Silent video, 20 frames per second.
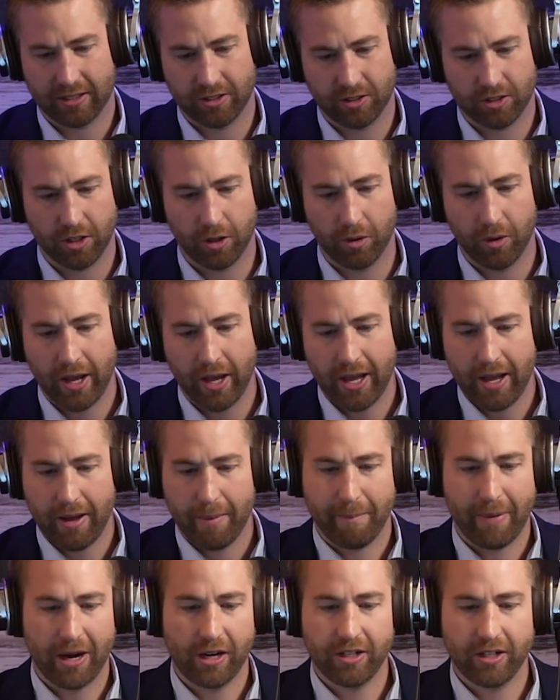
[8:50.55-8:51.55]
And so
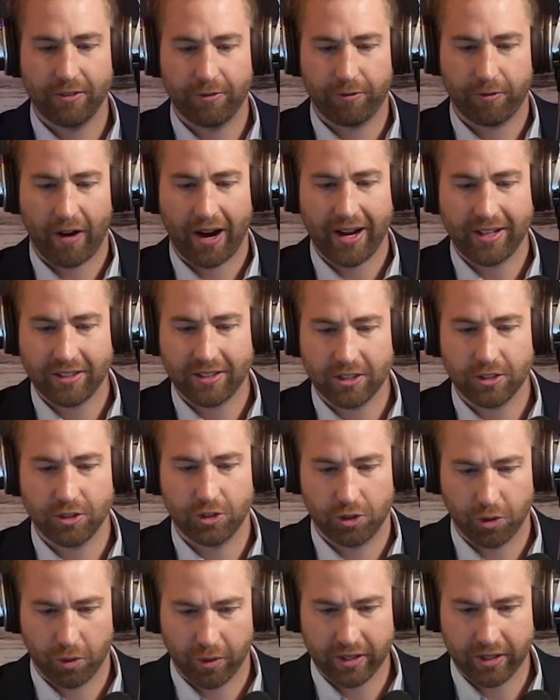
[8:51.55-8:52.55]
married filing
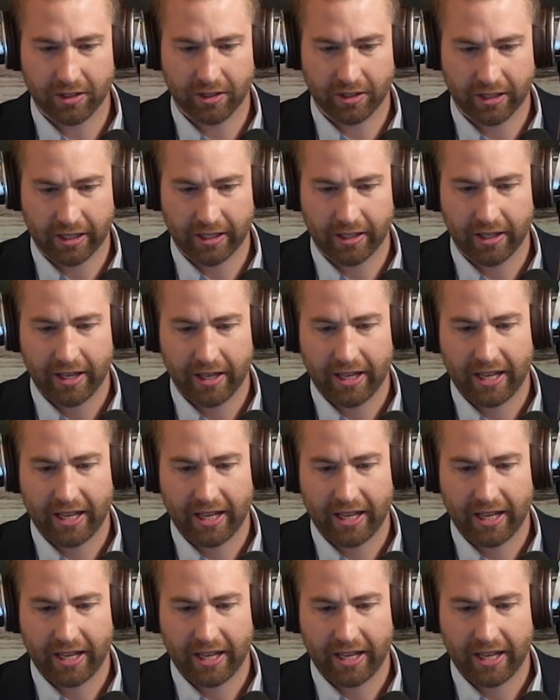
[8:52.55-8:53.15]
jointly,